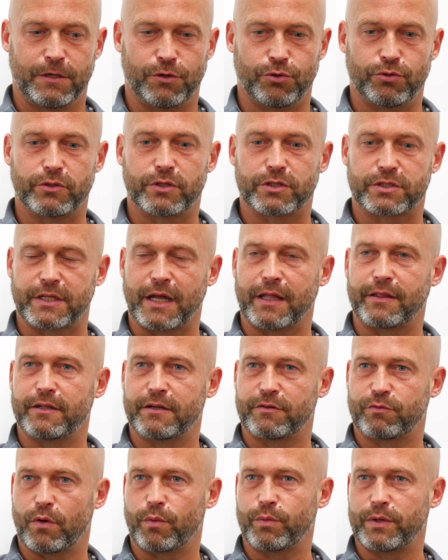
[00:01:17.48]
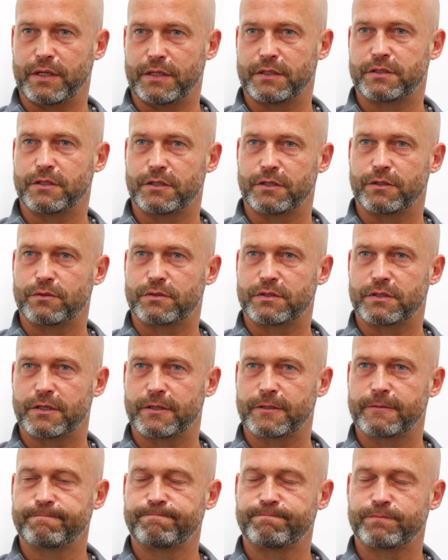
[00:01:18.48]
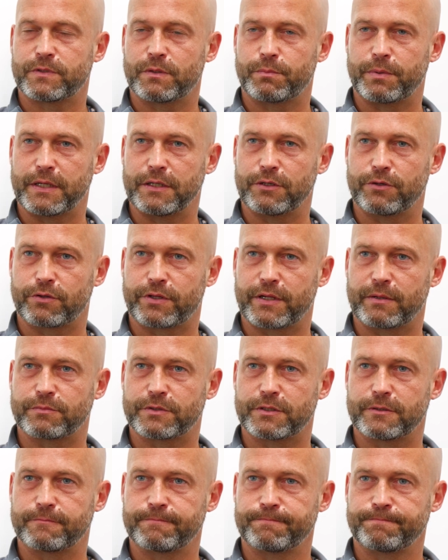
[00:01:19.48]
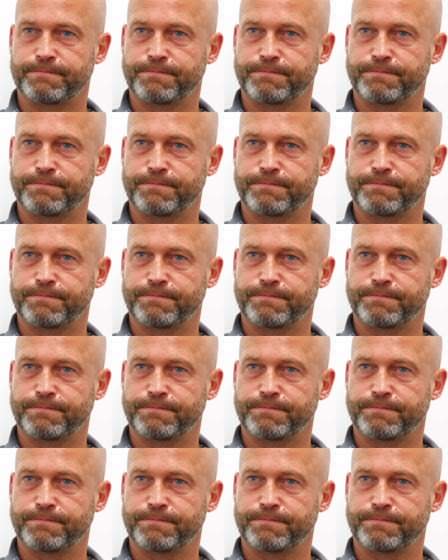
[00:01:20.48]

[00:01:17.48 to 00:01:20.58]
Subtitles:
understanding of what we need to do to beat Northampton.